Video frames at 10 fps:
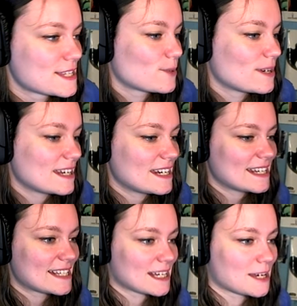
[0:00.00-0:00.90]
So Nin
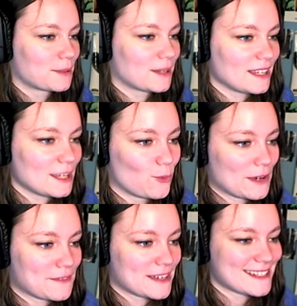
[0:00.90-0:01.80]
needs to completely
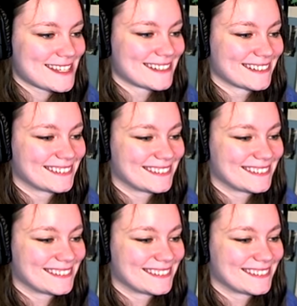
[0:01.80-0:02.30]
whiff this.